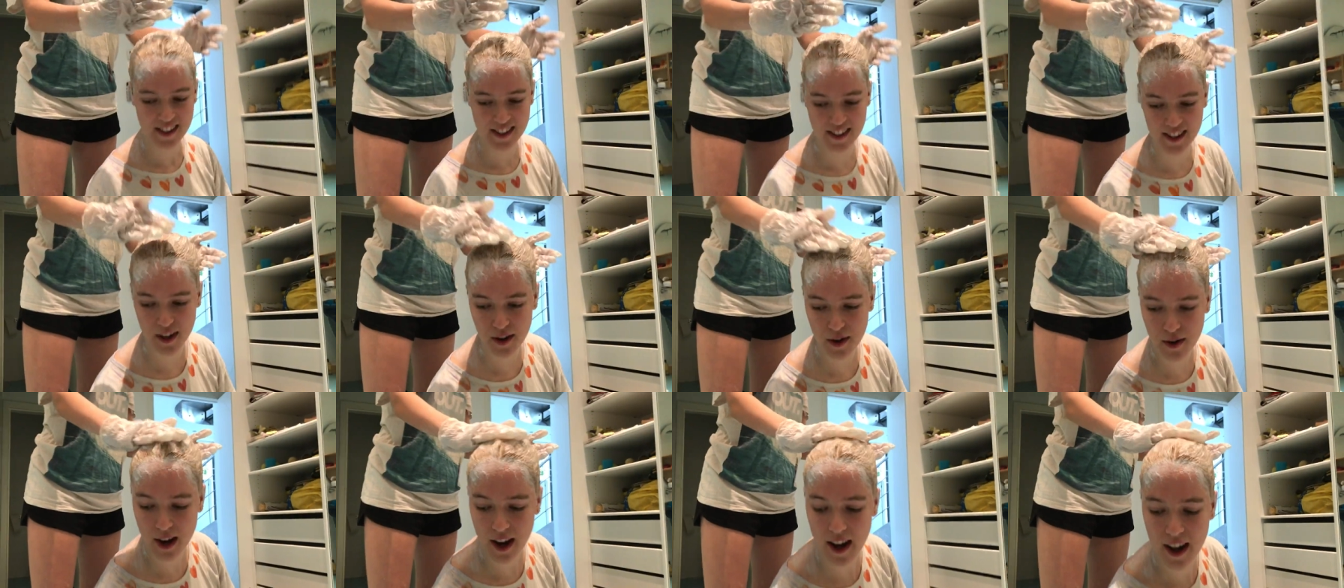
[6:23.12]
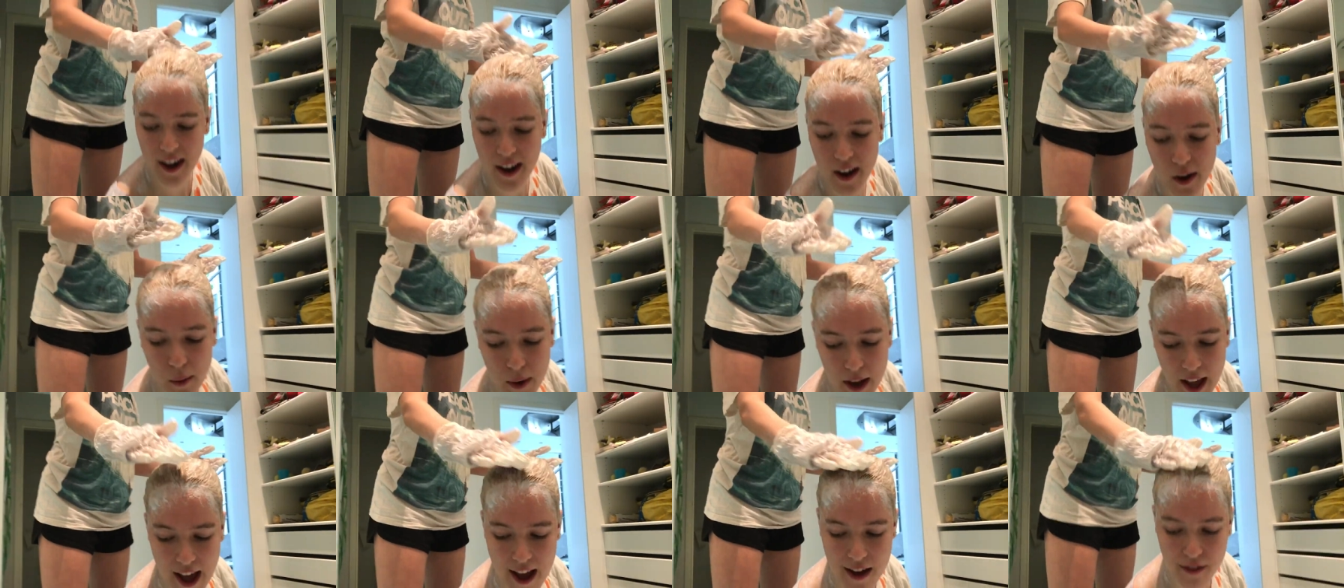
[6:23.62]
So uh,
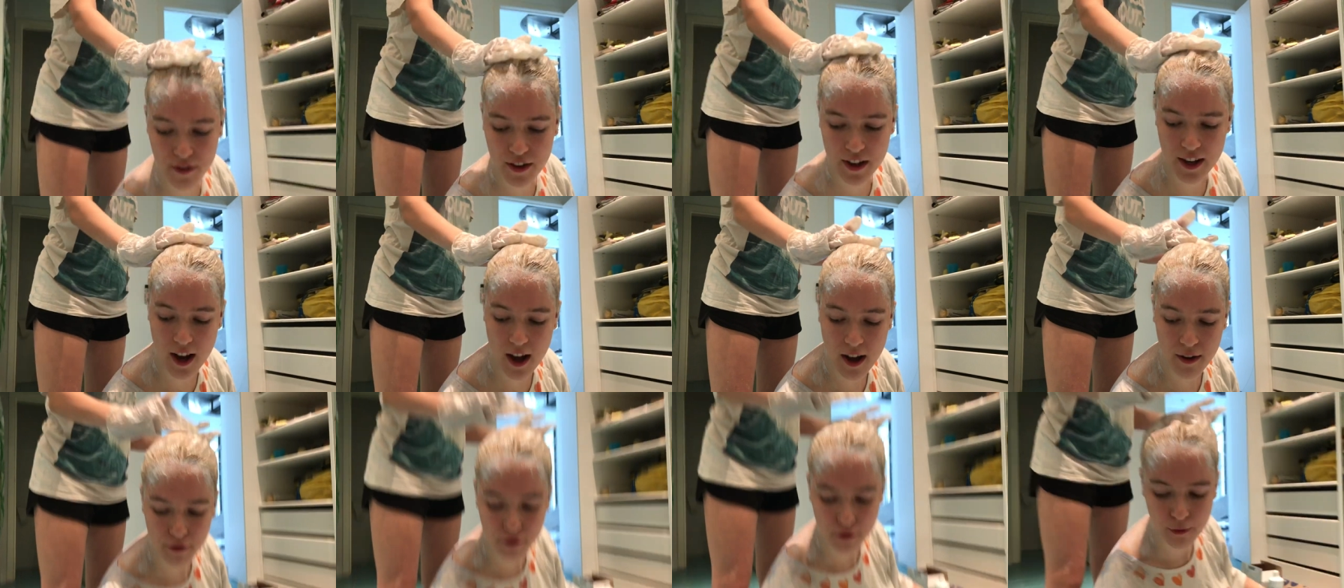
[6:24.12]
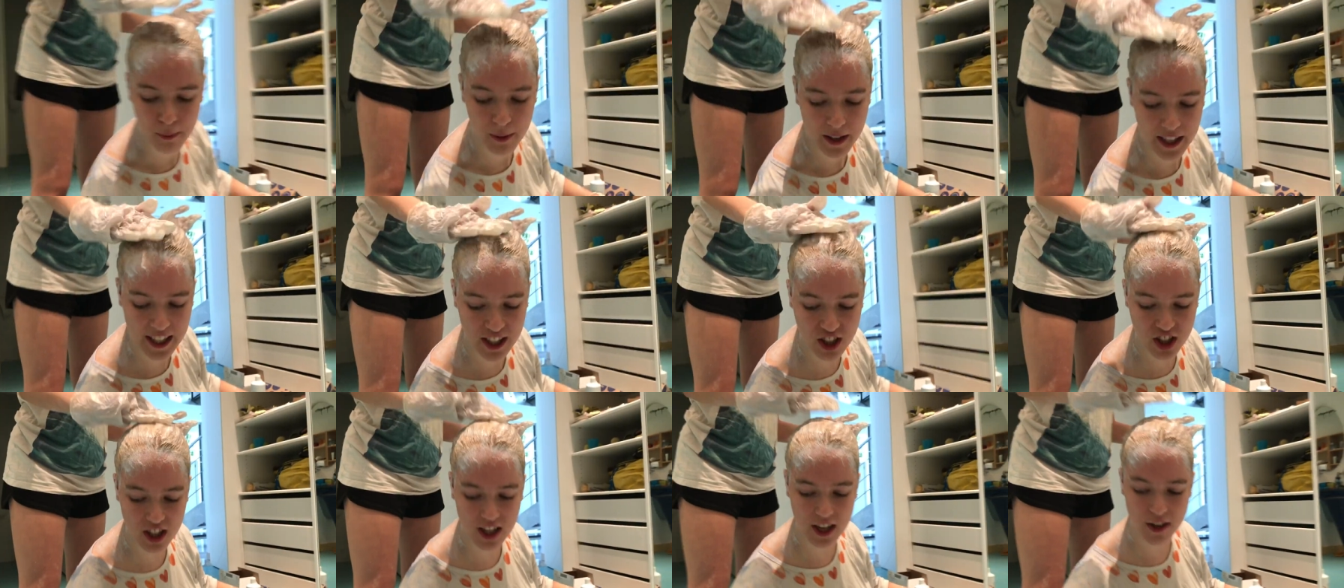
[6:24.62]
we have enough
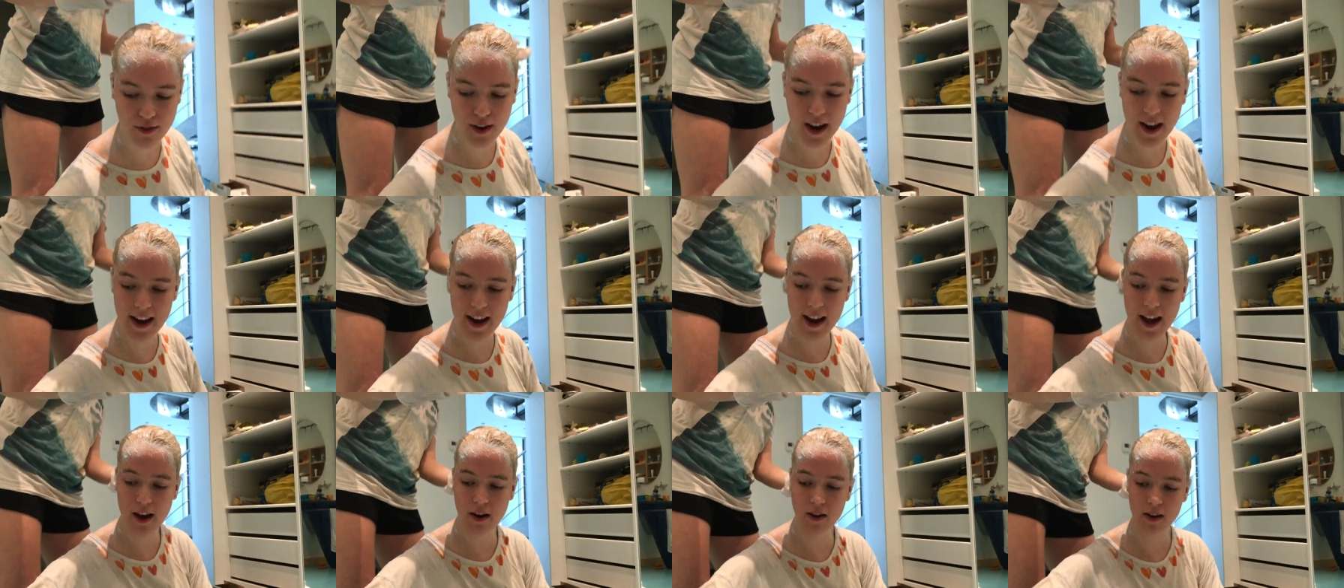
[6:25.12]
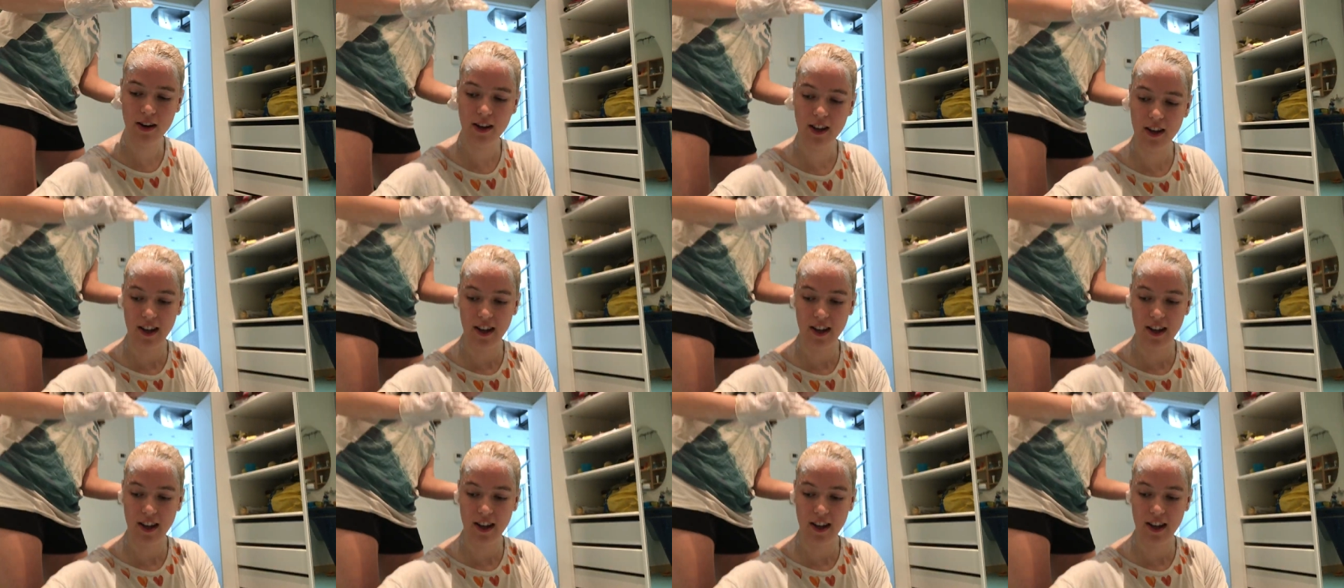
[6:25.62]
bleach in it right now.